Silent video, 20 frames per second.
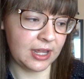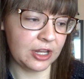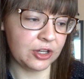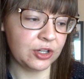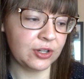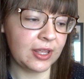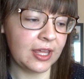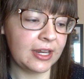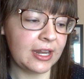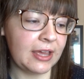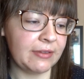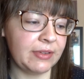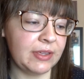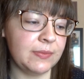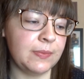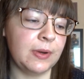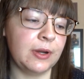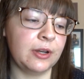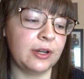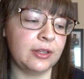Under that heavy
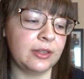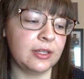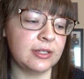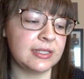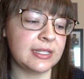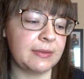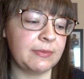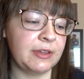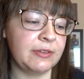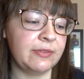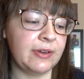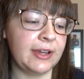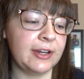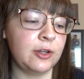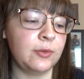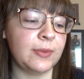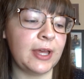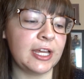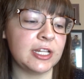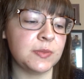burden, the
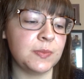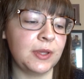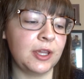semifinal match